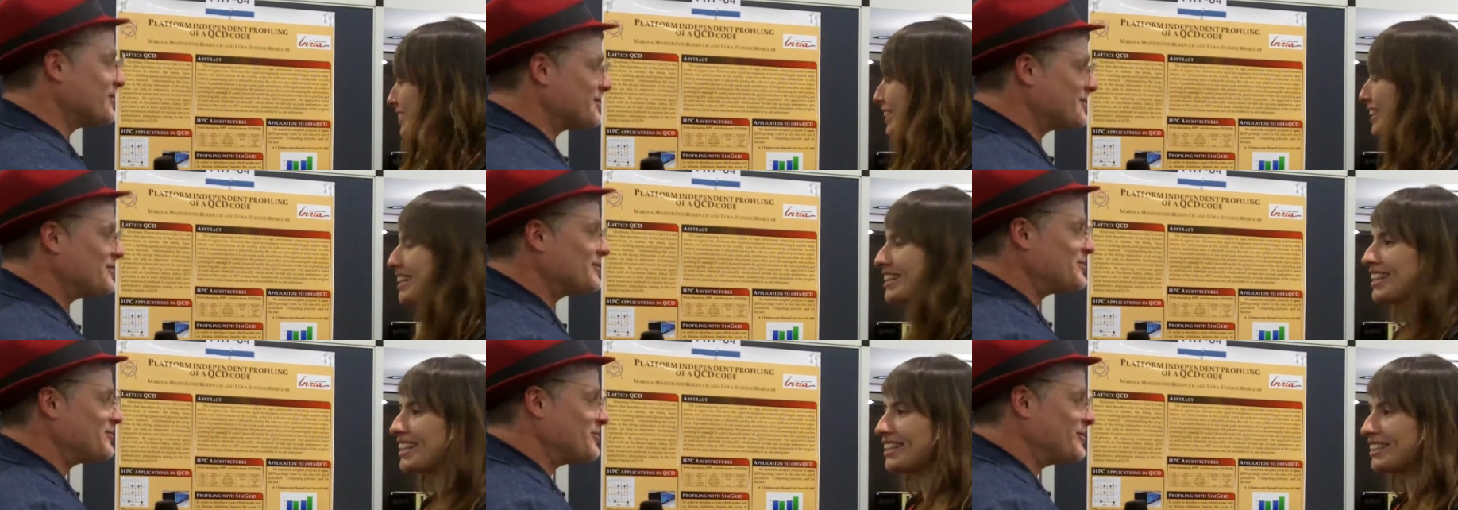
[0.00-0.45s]
Speaker 1: with us.
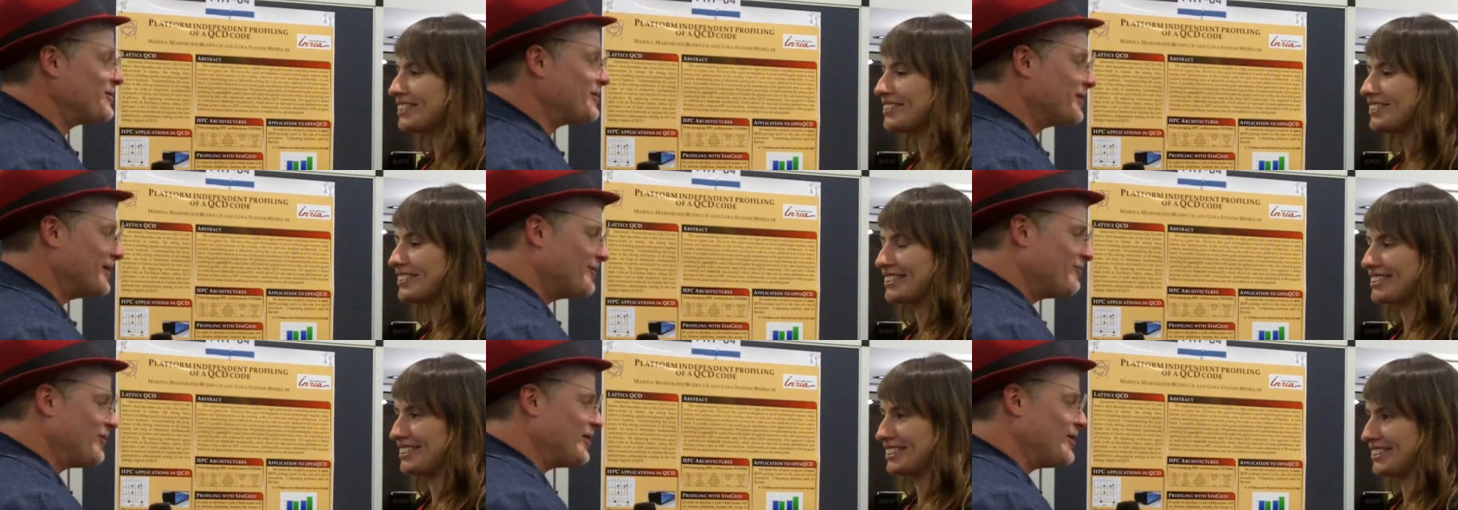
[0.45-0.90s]
This Thank is
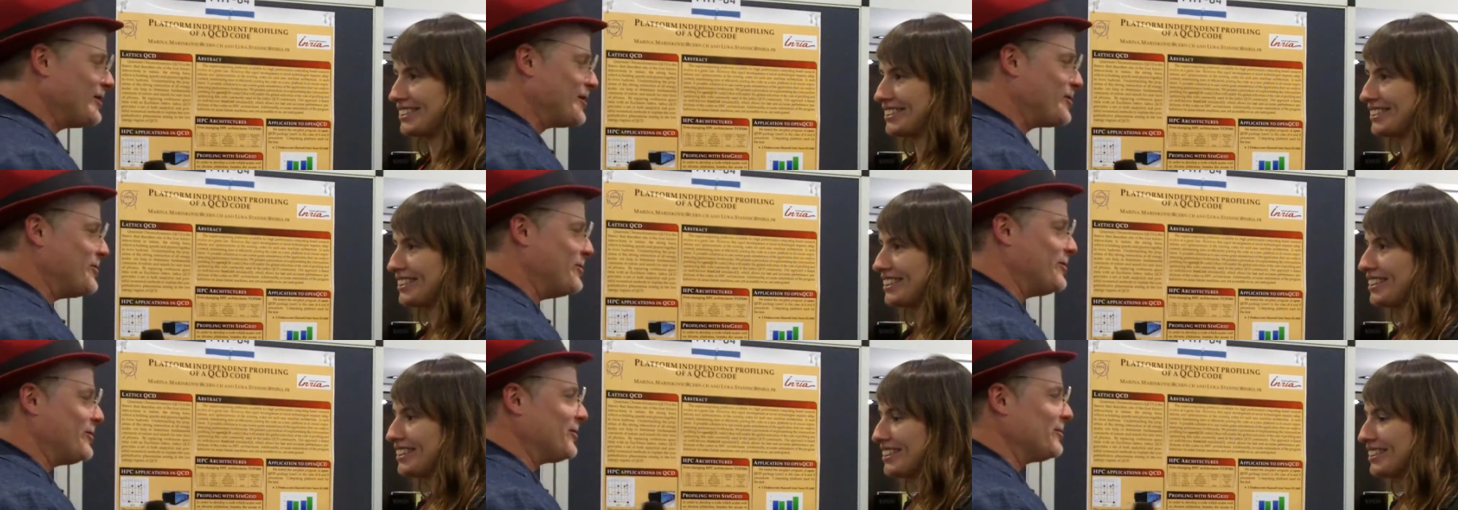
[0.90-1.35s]
really, really
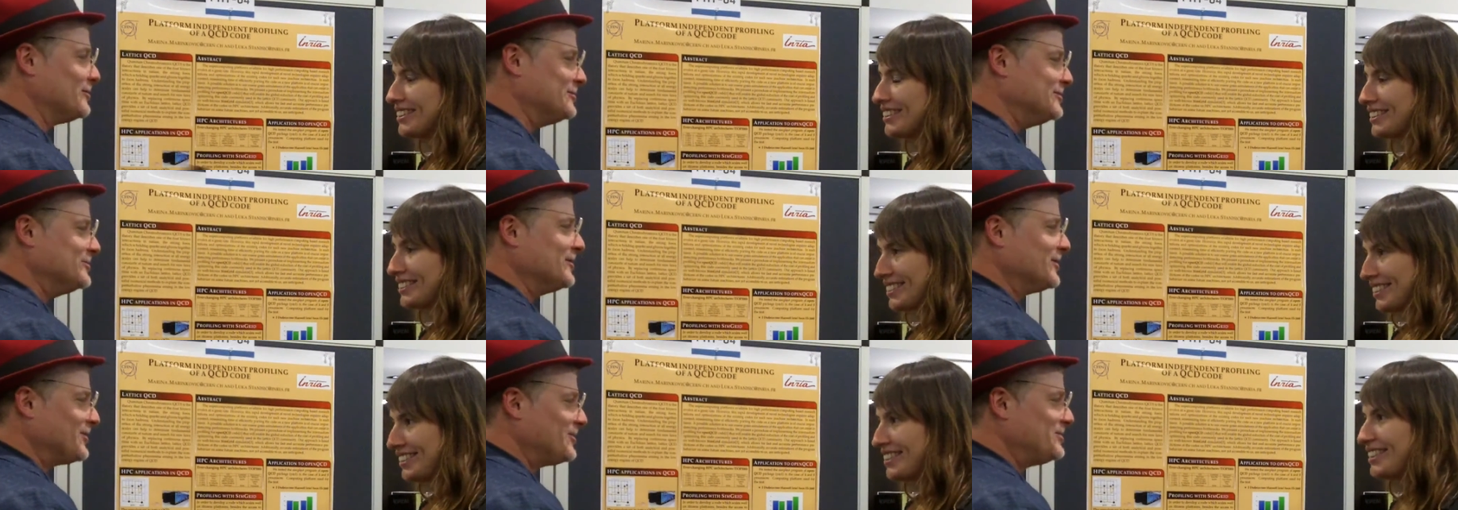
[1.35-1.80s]
cool.
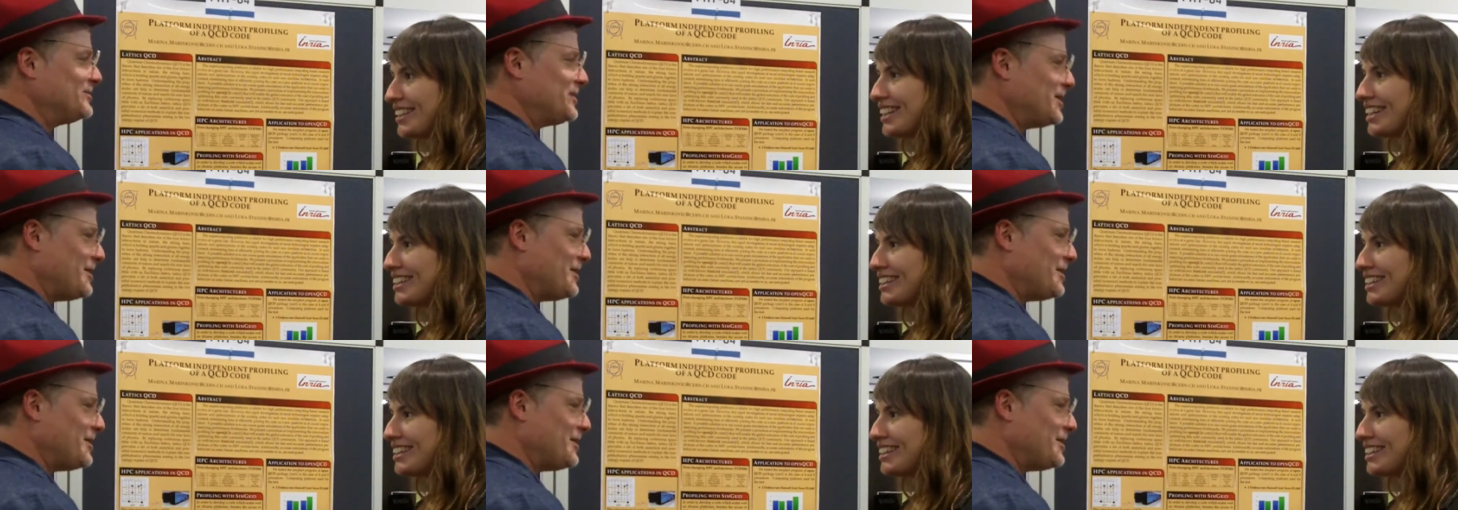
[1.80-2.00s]
Good